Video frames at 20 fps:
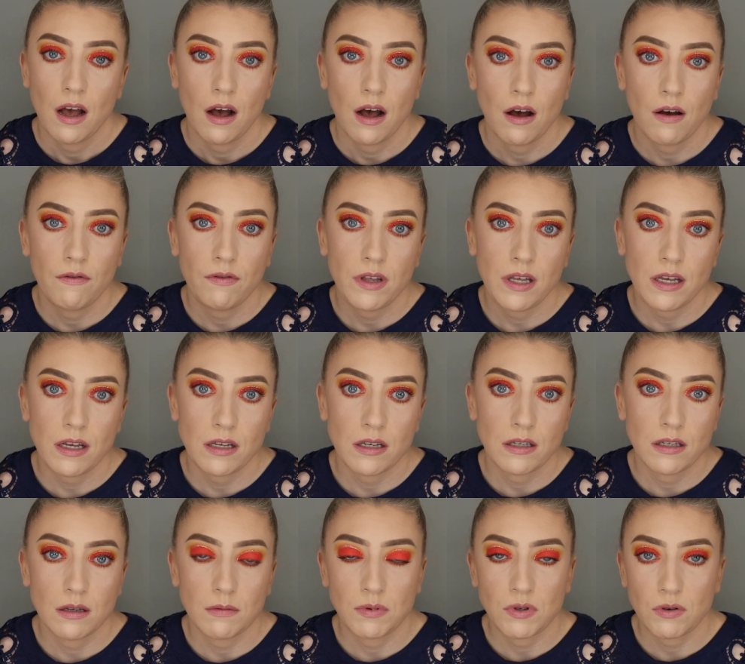of the
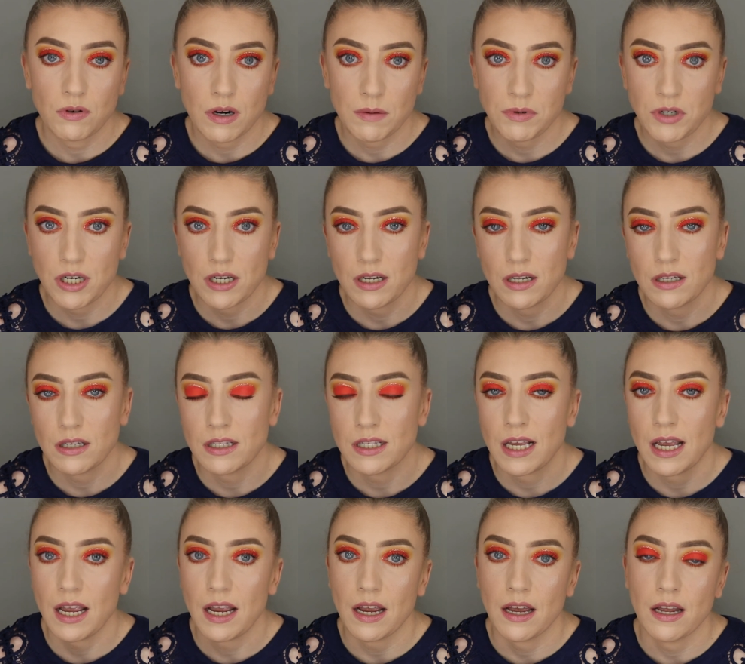subscriptions
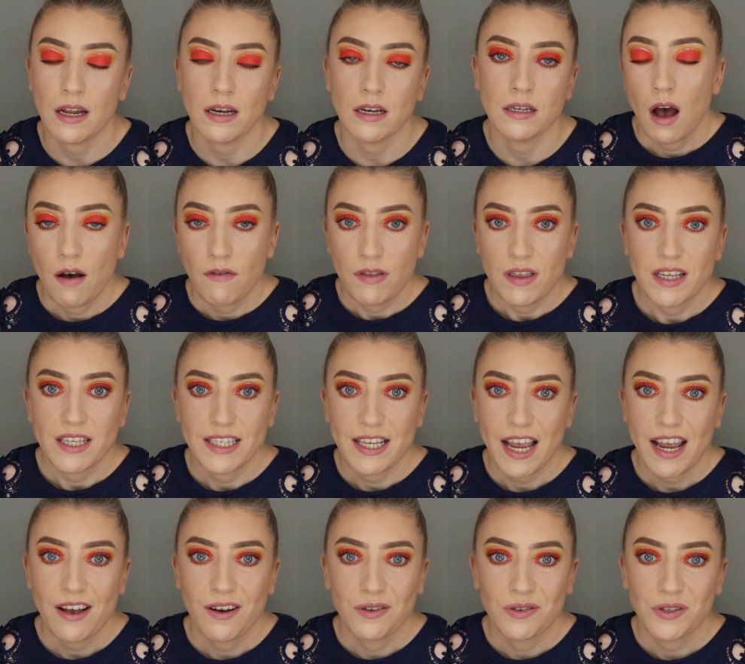and of the
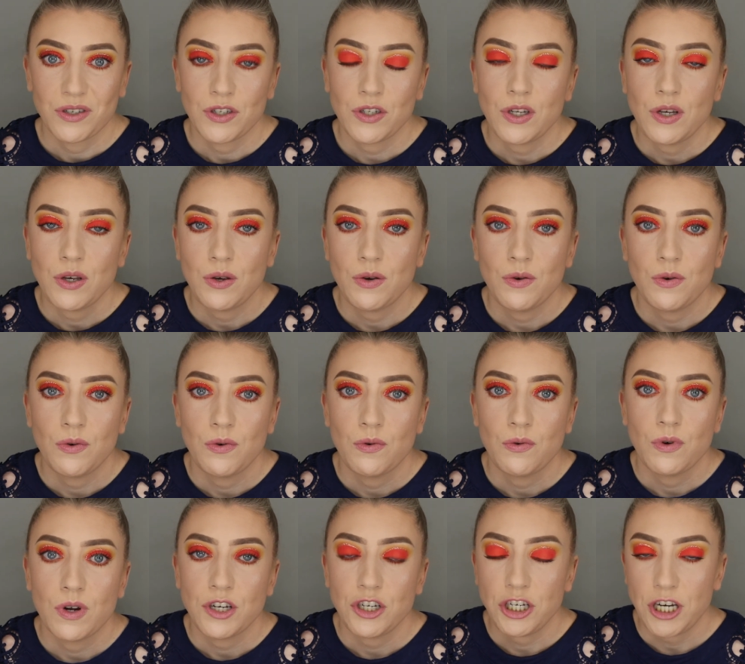sales
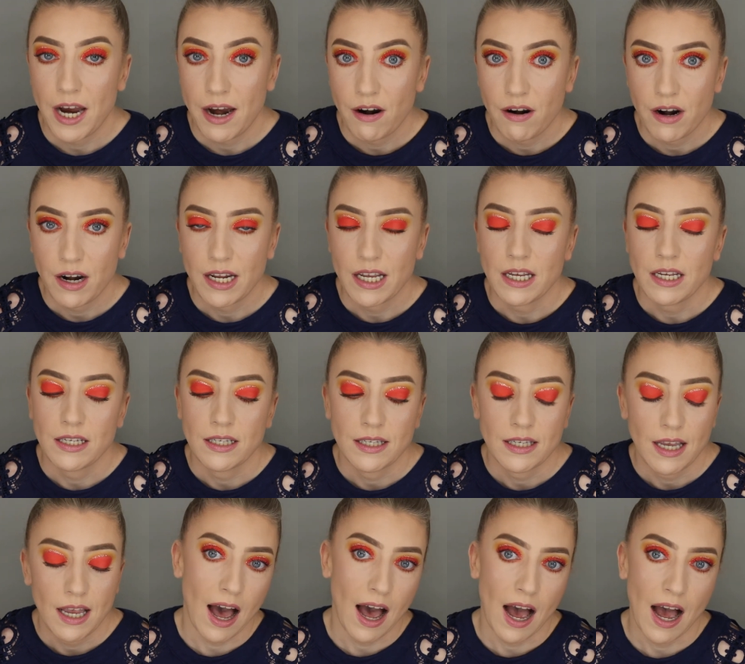to charities.